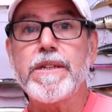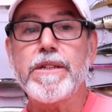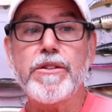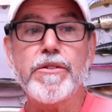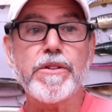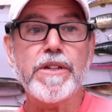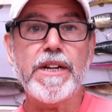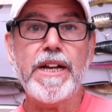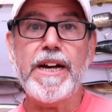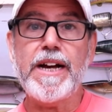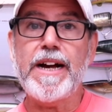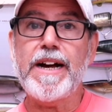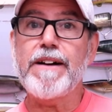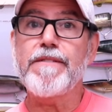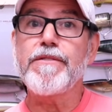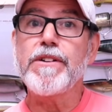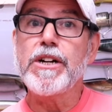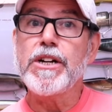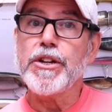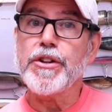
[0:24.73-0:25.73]
You can
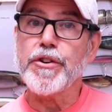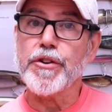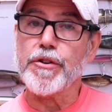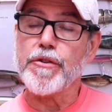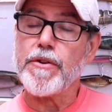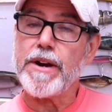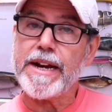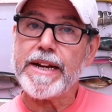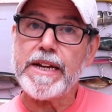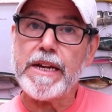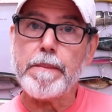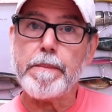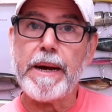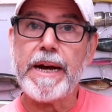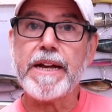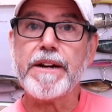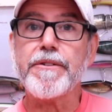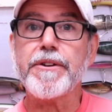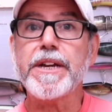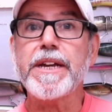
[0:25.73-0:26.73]
have your cranking
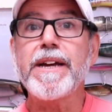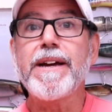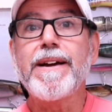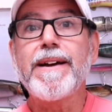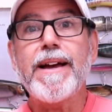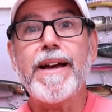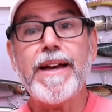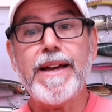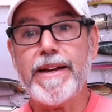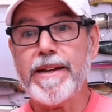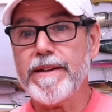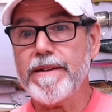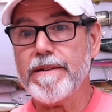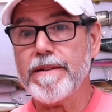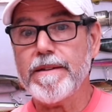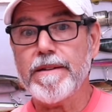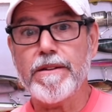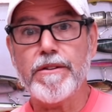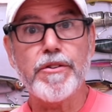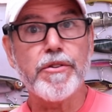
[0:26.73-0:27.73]
battery
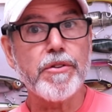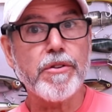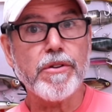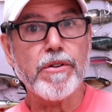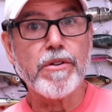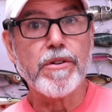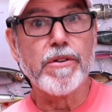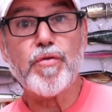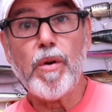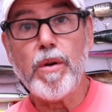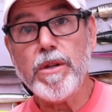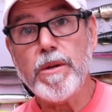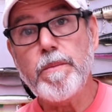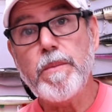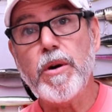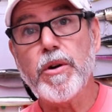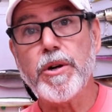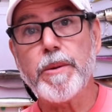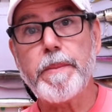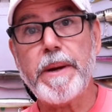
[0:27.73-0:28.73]
and your
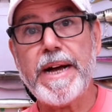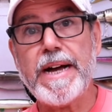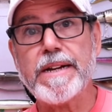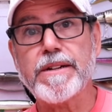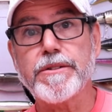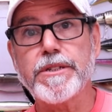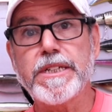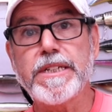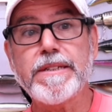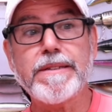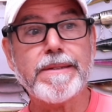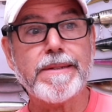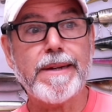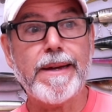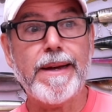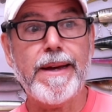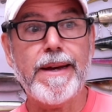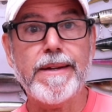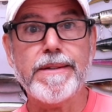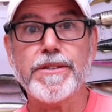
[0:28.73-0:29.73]
trolling motor batteries
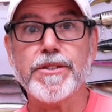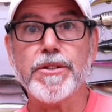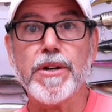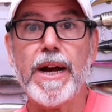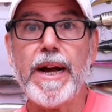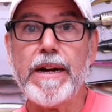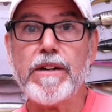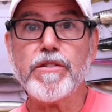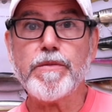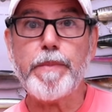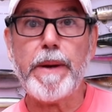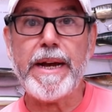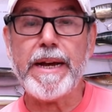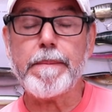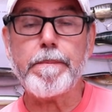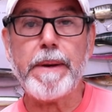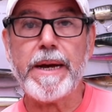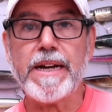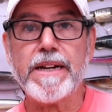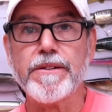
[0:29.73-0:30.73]
and your house
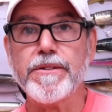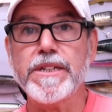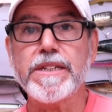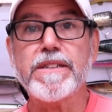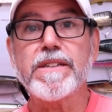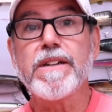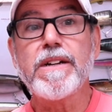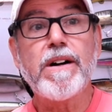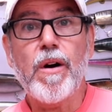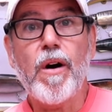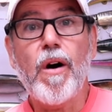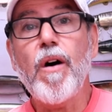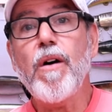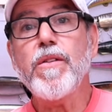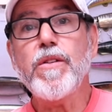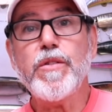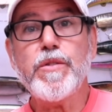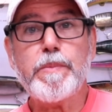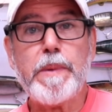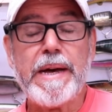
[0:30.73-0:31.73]
bank batteries
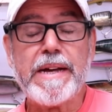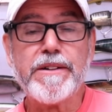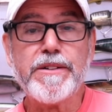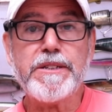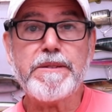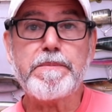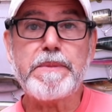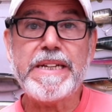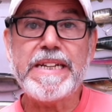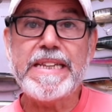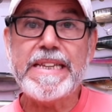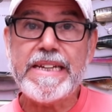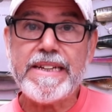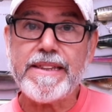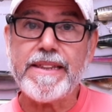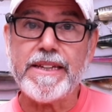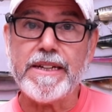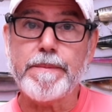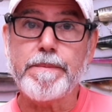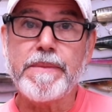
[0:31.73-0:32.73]
all those batteries be
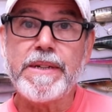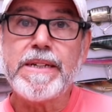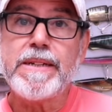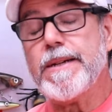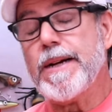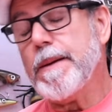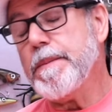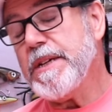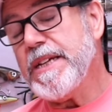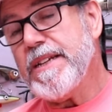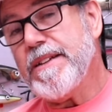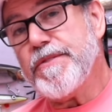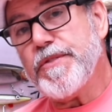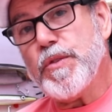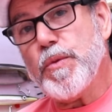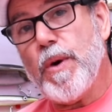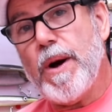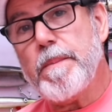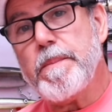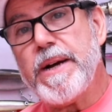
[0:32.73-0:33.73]
lithium. I mean, if
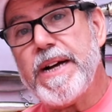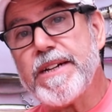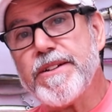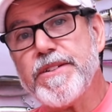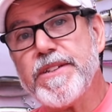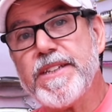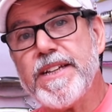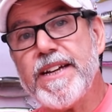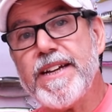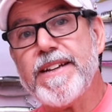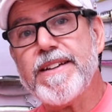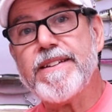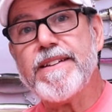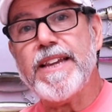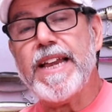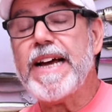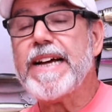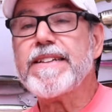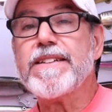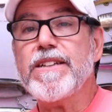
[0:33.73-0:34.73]
you want batteries that
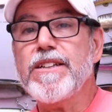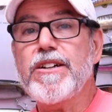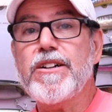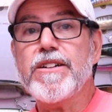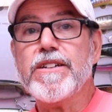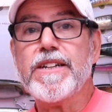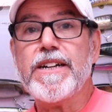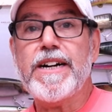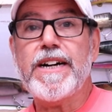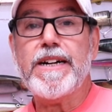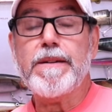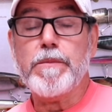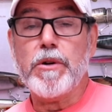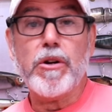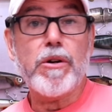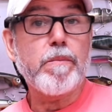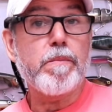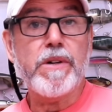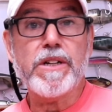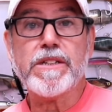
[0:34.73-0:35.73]
last a long time,
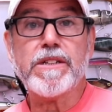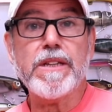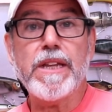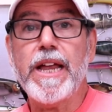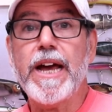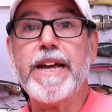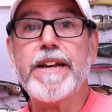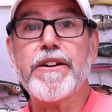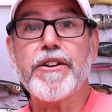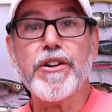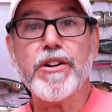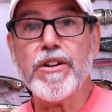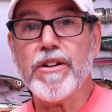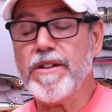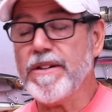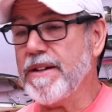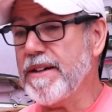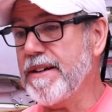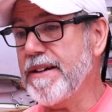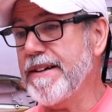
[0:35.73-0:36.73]
are much
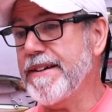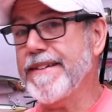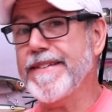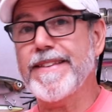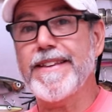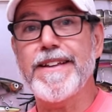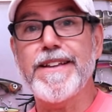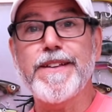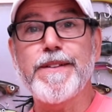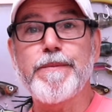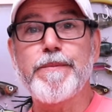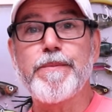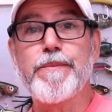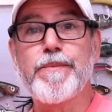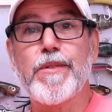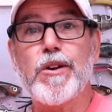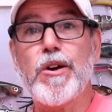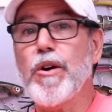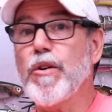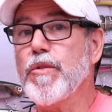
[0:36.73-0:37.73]
lighter, uh, they'll
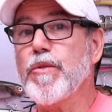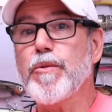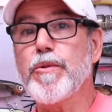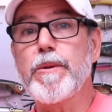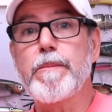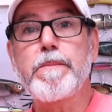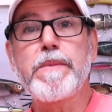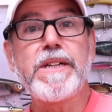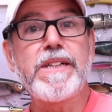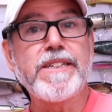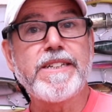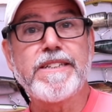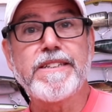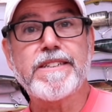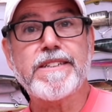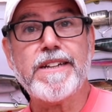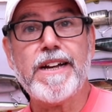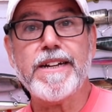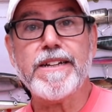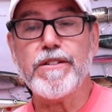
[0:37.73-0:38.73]
go through a million
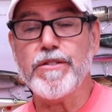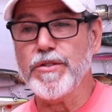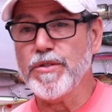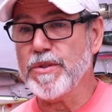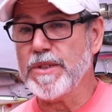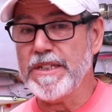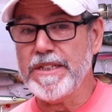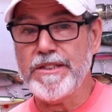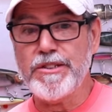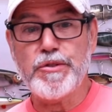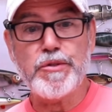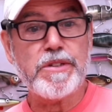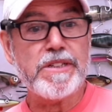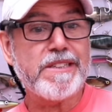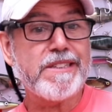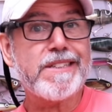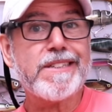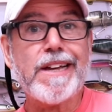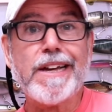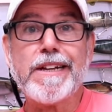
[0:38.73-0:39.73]
cycles, can you
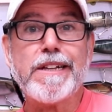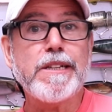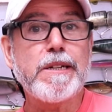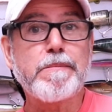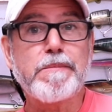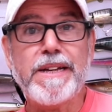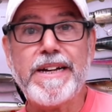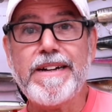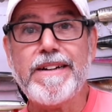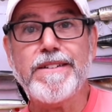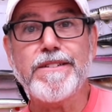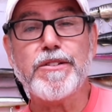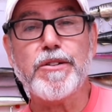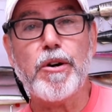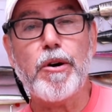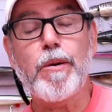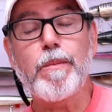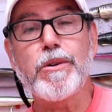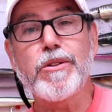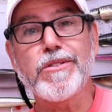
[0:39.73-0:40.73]
can cycle them down to
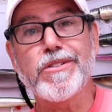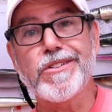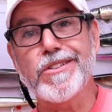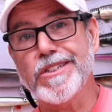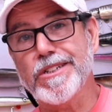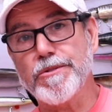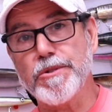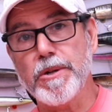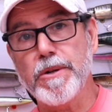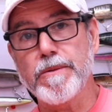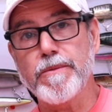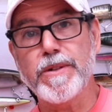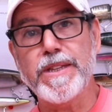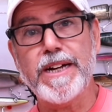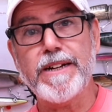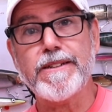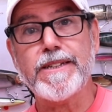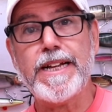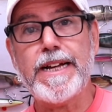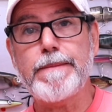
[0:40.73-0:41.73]
almost zero
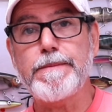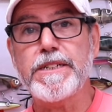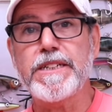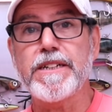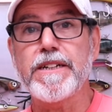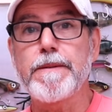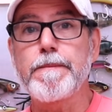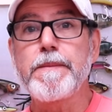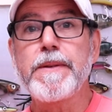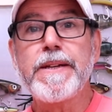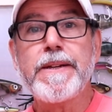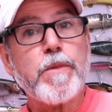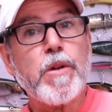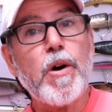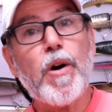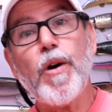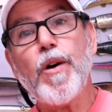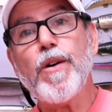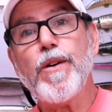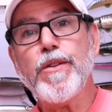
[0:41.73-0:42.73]
without damaging them.
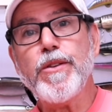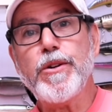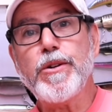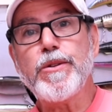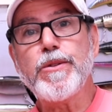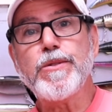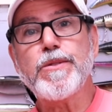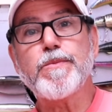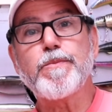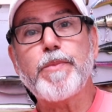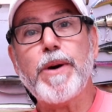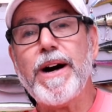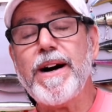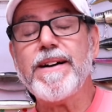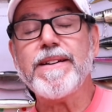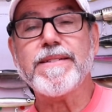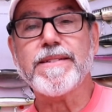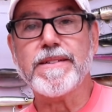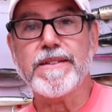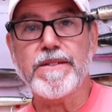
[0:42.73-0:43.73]
All those
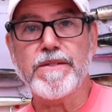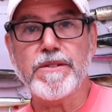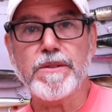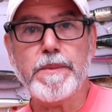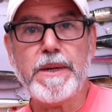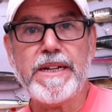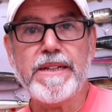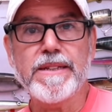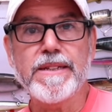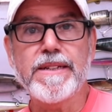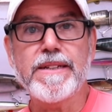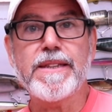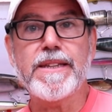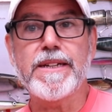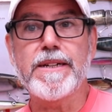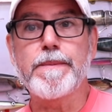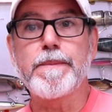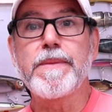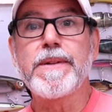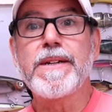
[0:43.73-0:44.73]
positives about
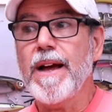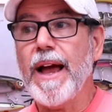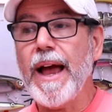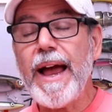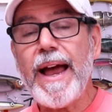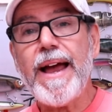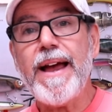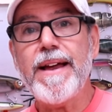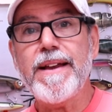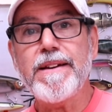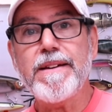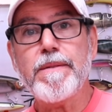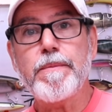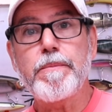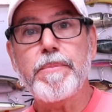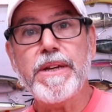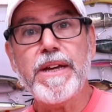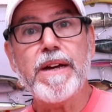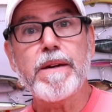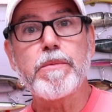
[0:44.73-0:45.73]
lithium and
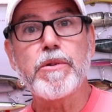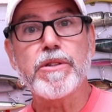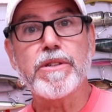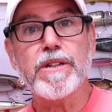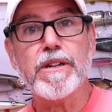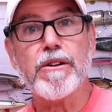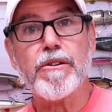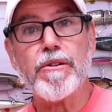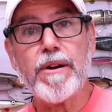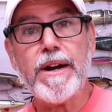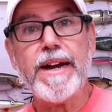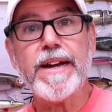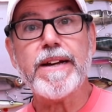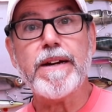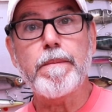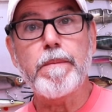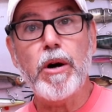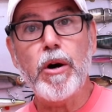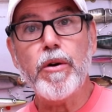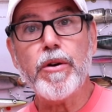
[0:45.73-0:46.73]
be able to crank
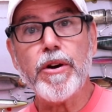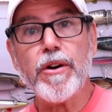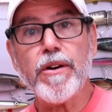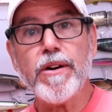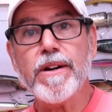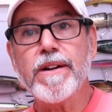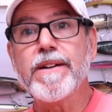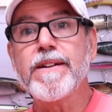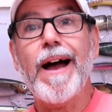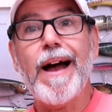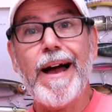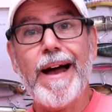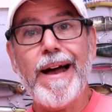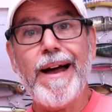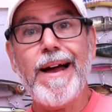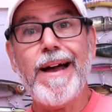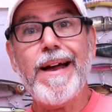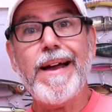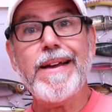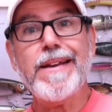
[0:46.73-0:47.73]
a motor,
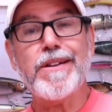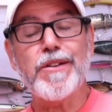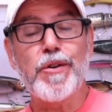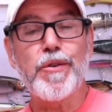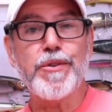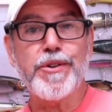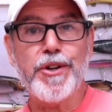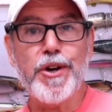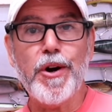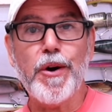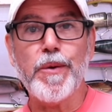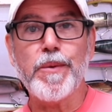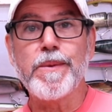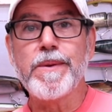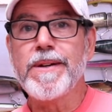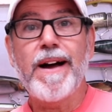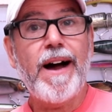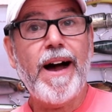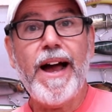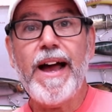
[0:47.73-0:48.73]
I don't know.
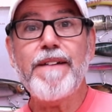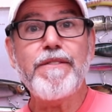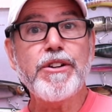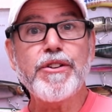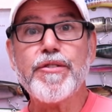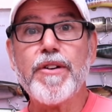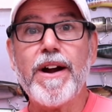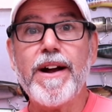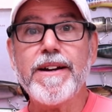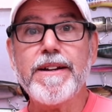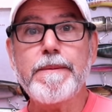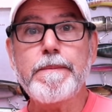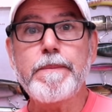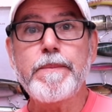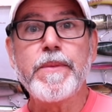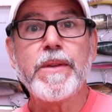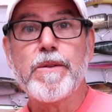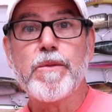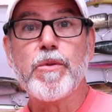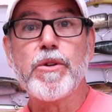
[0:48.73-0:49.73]
I haven't tried them.
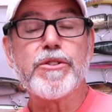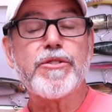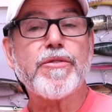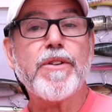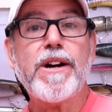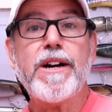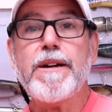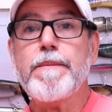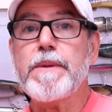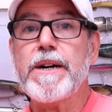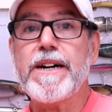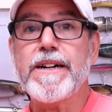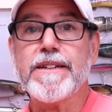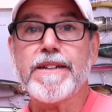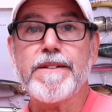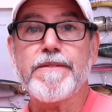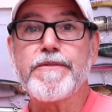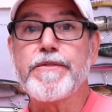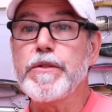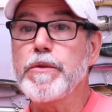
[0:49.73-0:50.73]
We'll try them on
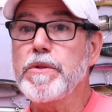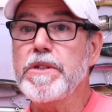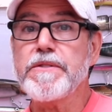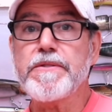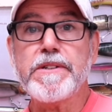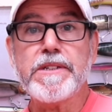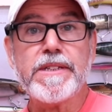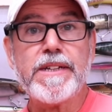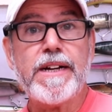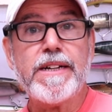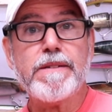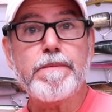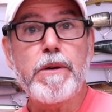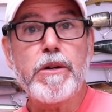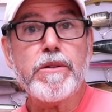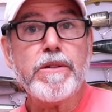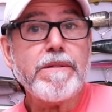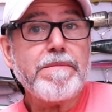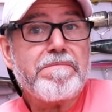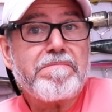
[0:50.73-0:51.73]
a few different size
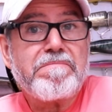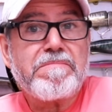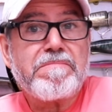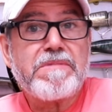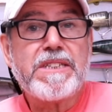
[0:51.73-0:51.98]
motors, mm-hmm.